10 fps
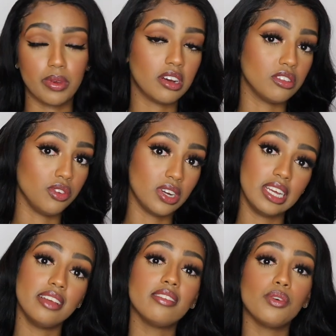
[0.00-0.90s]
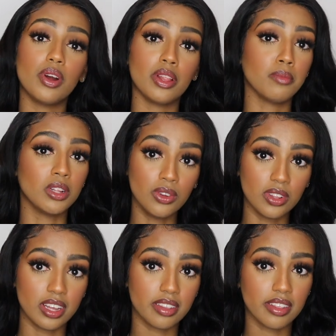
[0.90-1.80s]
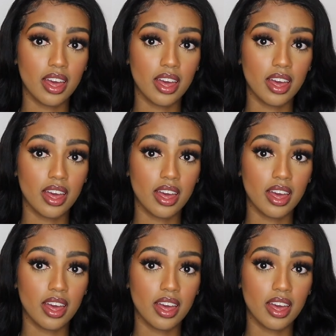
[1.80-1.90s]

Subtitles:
because you can easily wear them glueless.